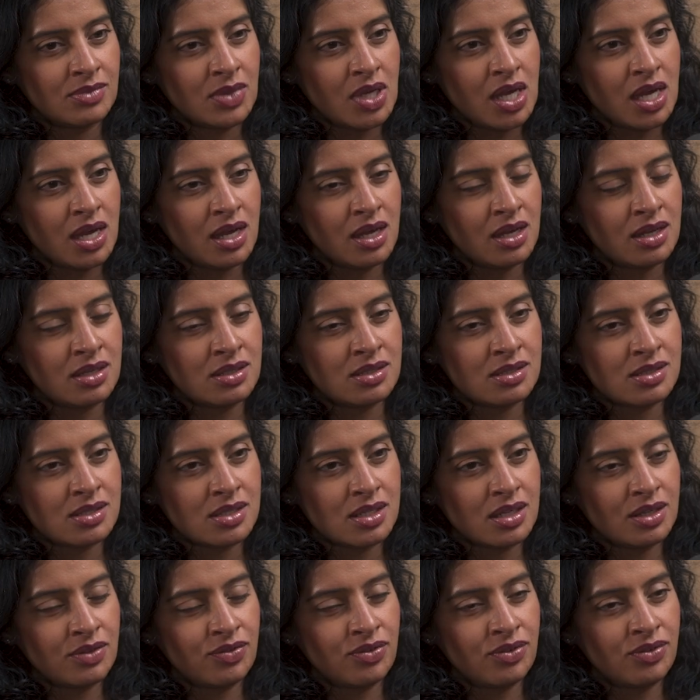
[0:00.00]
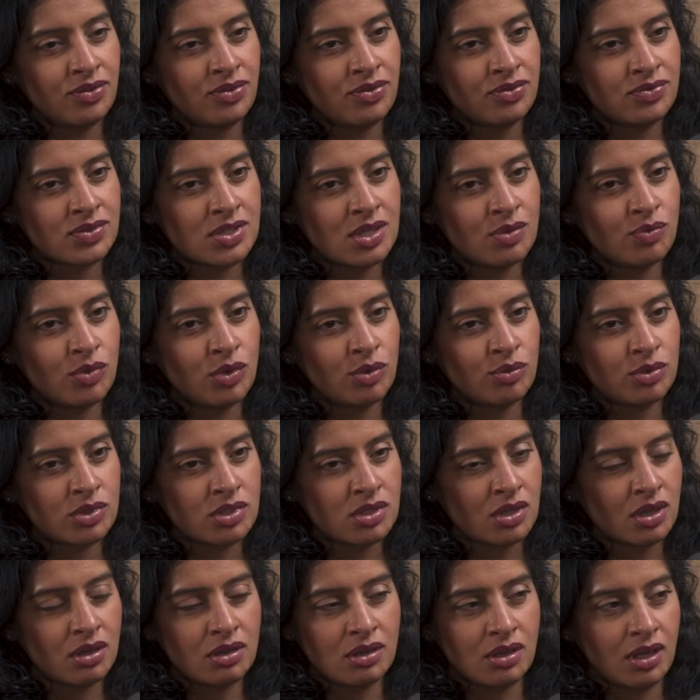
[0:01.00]
And if someone was
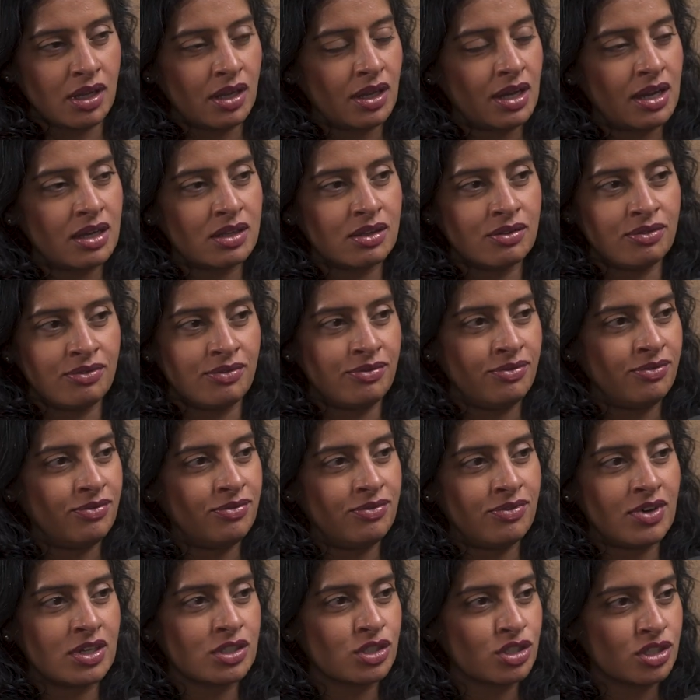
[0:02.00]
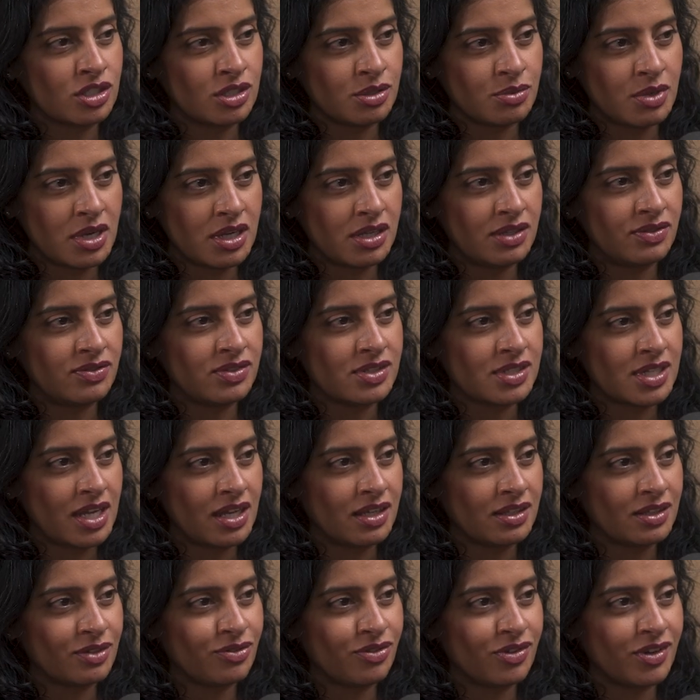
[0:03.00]
to go, okay, how the fudge do I even
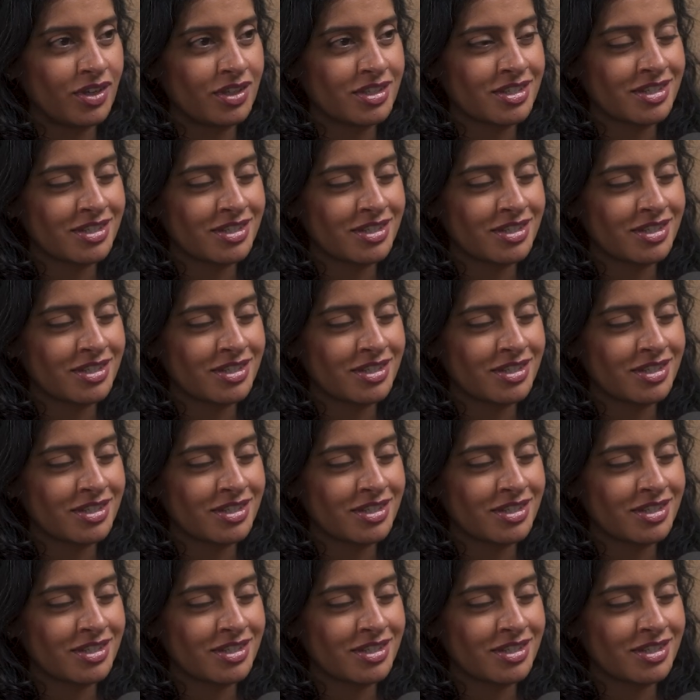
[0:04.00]
take the first